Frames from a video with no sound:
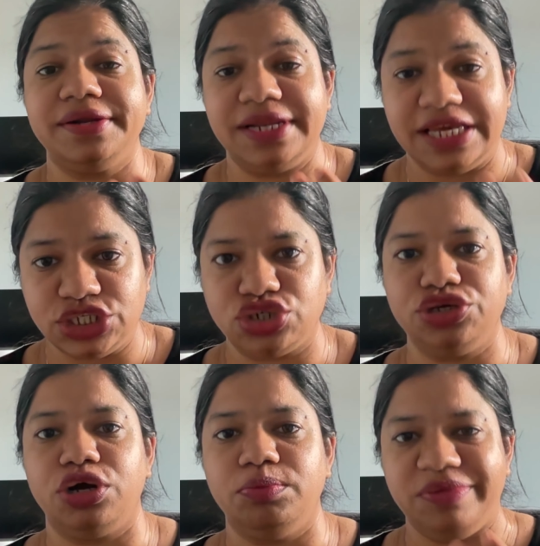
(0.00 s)
nature,
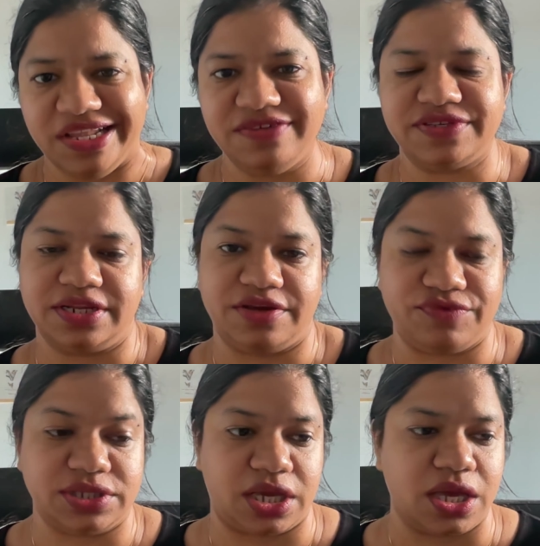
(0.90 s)
your beliefs, and
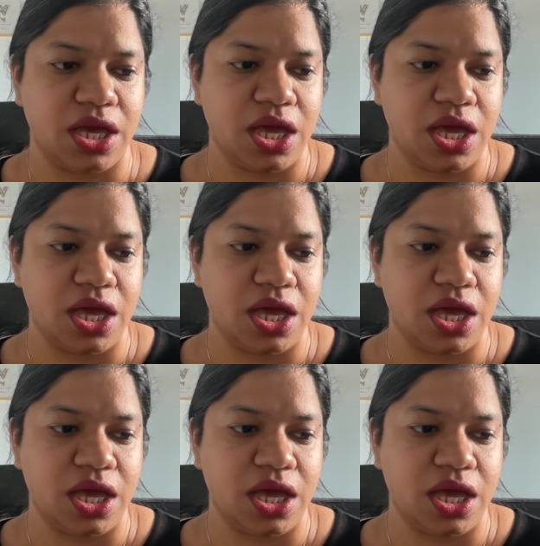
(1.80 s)
everything.